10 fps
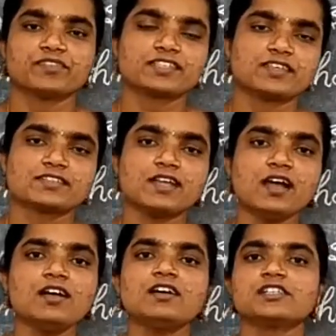This is the
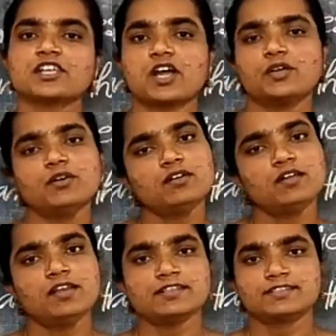shadow
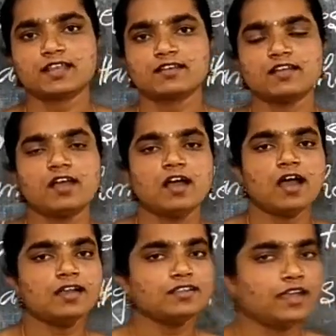lesson.
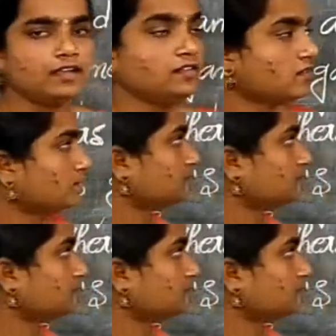And then